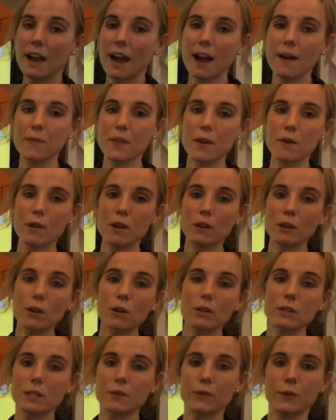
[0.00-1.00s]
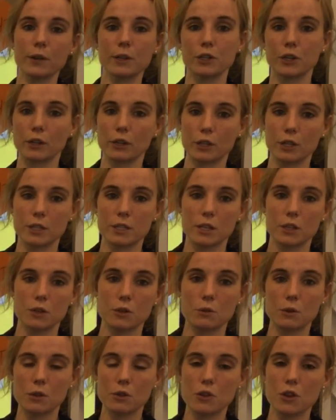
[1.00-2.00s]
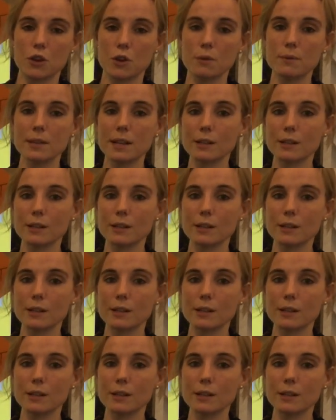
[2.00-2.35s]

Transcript: And there are lots of conjunctions that you can use.